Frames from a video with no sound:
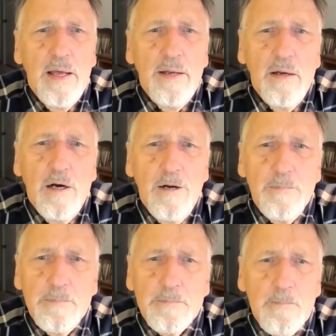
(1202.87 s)

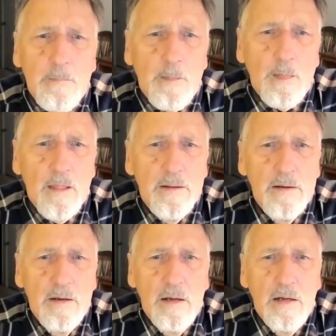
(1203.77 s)
And
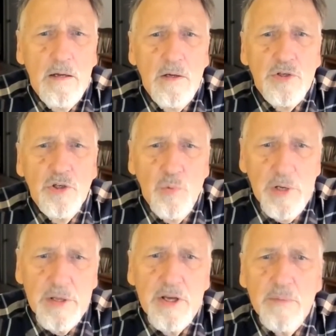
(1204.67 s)
do
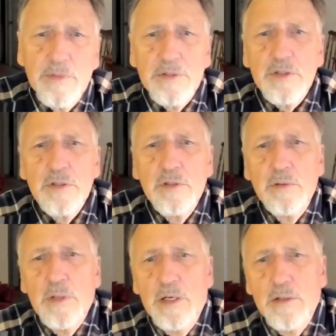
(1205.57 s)
we humans
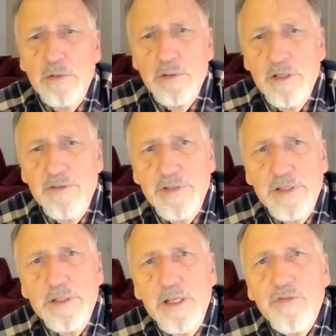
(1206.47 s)
who live
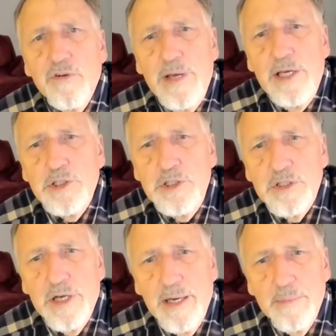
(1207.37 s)
in
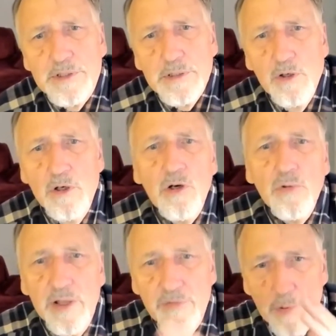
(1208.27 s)
information jobs,
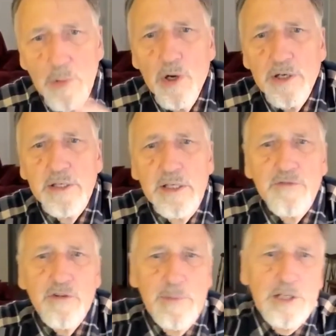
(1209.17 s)
who if we work in
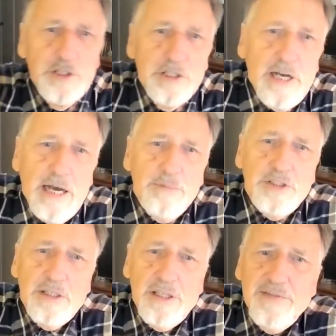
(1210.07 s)
information
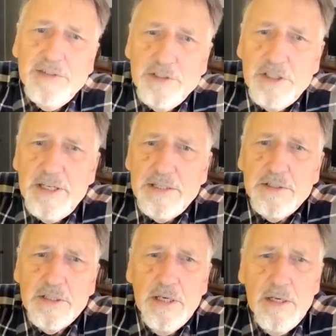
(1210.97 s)
jobs and live in
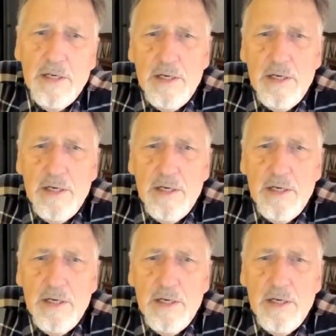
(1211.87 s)
cities,